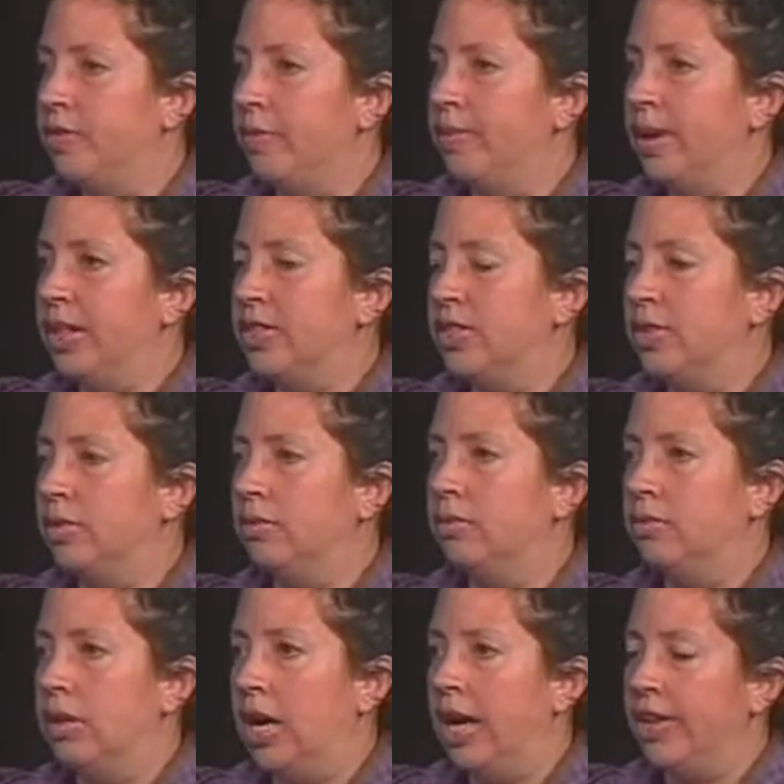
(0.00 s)
for
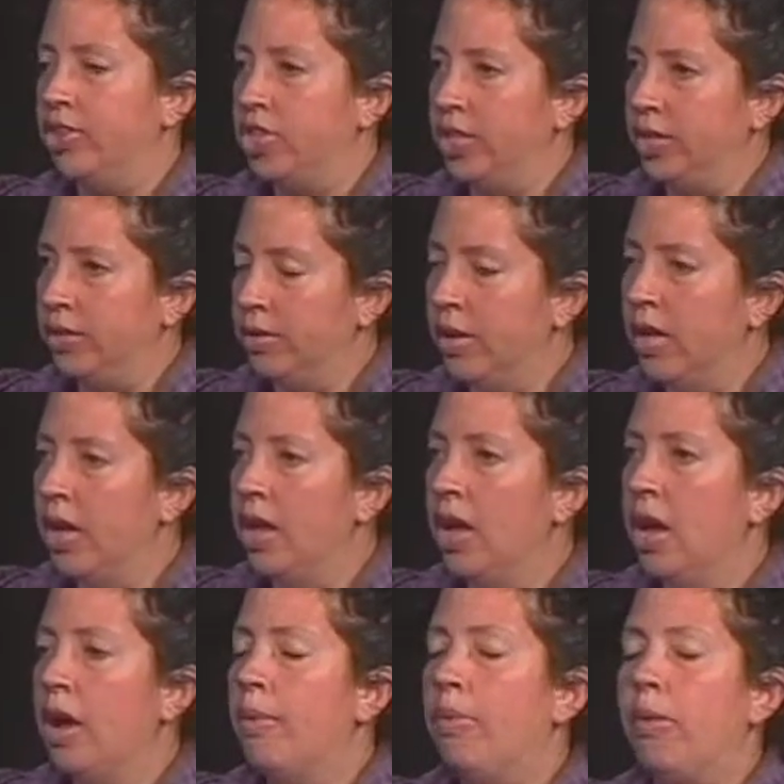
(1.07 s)
mental hygiene
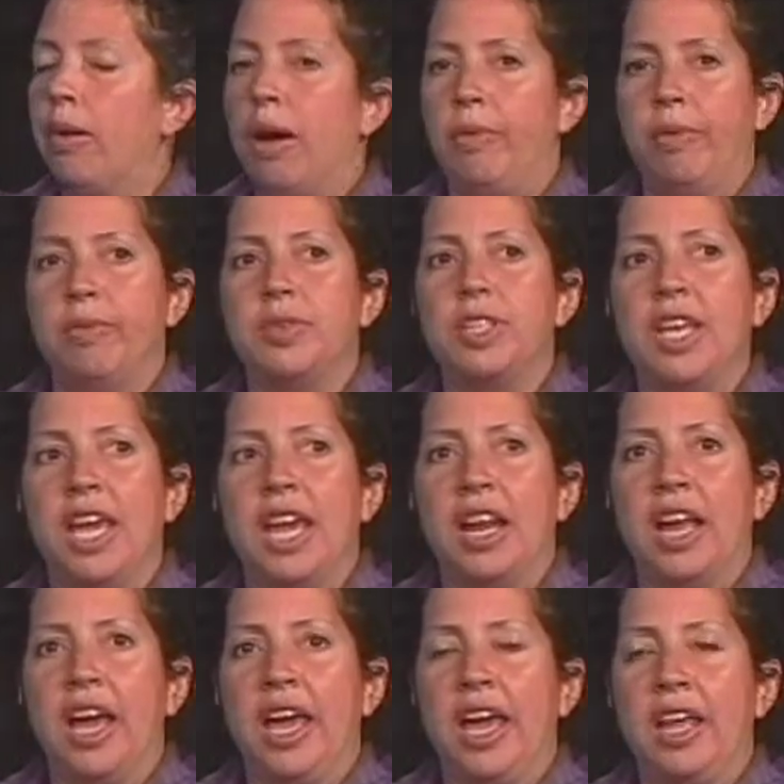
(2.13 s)
problems,
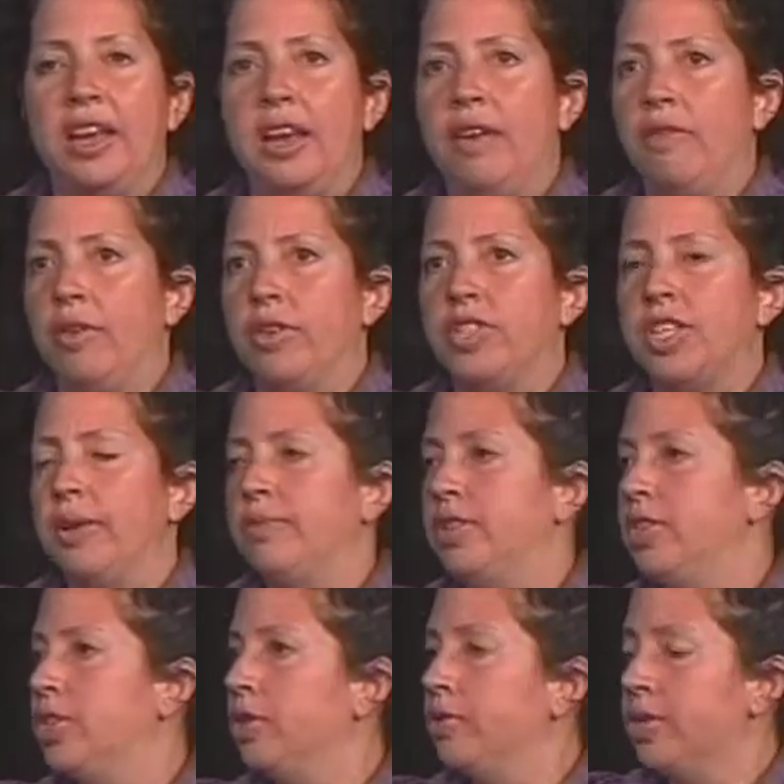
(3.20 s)
and I had never
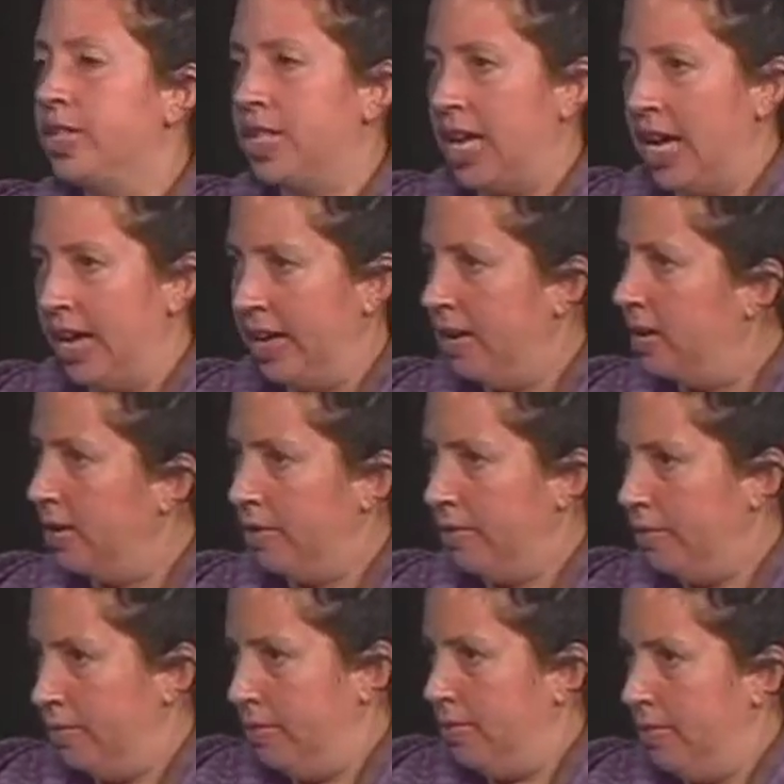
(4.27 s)
attempted suicide.
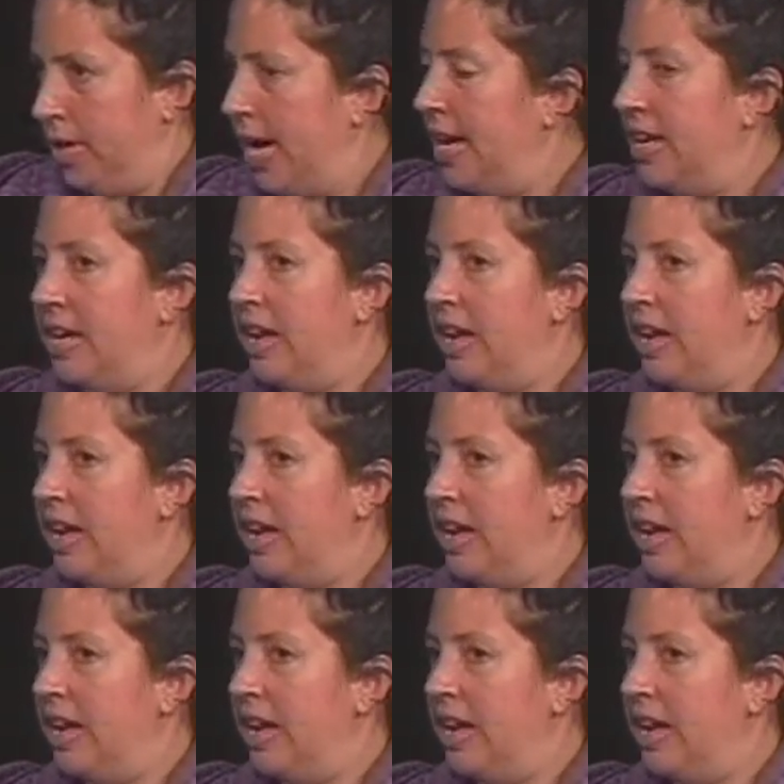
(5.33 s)
I had